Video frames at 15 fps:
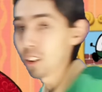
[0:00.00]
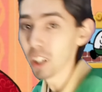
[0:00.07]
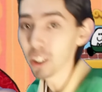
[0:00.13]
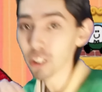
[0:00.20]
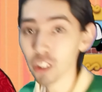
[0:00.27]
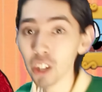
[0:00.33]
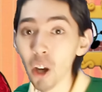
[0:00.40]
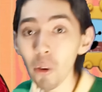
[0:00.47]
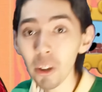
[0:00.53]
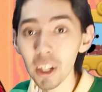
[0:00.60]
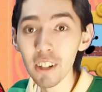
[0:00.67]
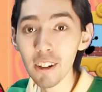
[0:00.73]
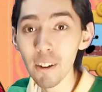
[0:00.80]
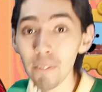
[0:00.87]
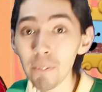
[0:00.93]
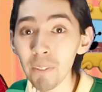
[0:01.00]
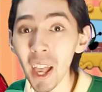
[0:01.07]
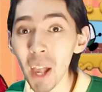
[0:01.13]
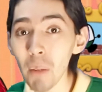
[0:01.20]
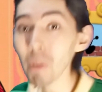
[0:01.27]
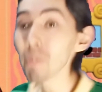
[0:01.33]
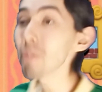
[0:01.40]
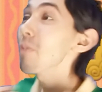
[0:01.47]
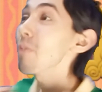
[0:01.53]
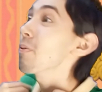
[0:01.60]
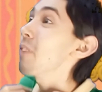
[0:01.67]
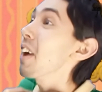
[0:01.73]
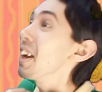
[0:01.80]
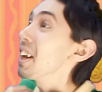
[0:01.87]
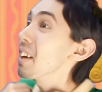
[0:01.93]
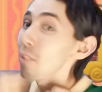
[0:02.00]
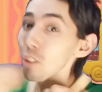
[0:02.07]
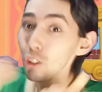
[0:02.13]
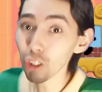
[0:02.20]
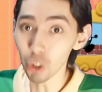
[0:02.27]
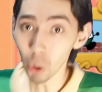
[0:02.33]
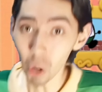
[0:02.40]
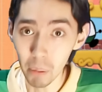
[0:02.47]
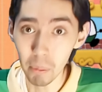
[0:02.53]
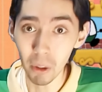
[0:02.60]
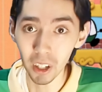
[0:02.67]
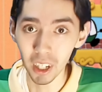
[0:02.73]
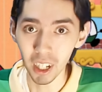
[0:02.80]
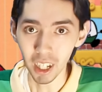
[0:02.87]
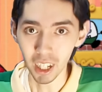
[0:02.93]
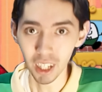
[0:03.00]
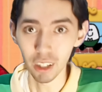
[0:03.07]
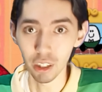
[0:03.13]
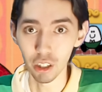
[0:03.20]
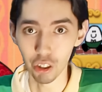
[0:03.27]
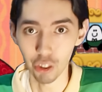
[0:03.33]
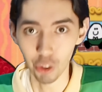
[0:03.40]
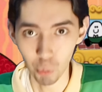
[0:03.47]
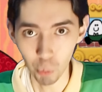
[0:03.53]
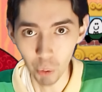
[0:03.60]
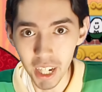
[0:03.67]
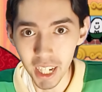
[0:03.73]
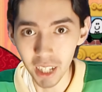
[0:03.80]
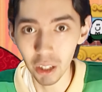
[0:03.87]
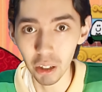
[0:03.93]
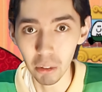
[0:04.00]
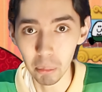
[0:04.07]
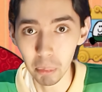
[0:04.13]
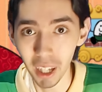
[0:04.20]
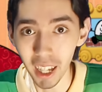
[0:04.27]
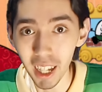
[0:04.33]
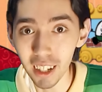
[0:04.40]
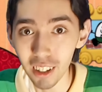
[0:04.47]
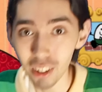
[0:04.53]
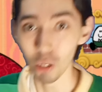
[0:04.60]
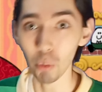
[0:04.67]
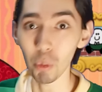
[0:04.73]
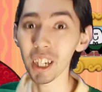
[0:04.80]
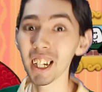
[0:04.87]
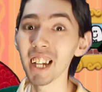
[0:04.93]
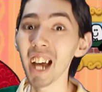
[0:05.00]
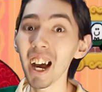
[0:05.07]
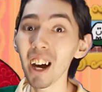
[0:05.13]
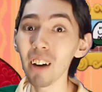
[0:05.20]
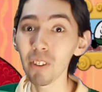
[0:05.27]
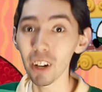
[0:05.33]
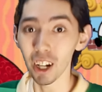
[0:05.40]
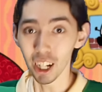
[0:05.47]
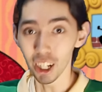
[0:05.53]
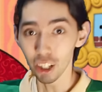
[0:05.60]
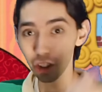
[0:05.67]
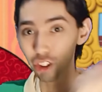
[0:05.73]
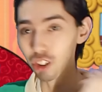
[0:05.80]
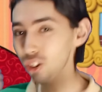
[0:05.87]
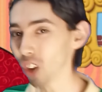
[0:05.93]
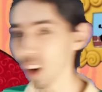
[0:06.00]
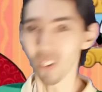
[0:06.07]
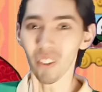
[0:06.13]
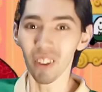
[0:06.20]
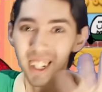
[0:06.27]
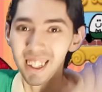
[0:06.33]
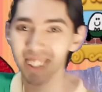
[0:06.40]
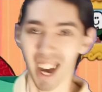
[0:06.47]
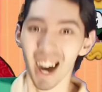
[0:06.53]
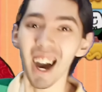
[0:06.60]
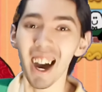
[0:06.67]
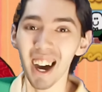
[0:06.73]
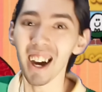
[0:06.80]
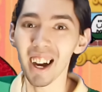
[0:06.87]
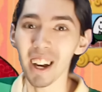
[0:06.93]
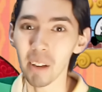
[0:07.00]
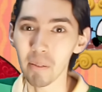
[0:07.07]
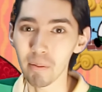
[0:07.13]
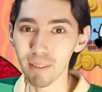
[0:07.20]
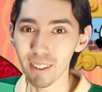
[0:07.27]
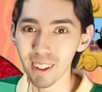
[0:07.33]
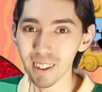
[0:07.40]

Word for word: Let's go get your favorite, favorite storybook. The Three Little Pigs so we can have story time.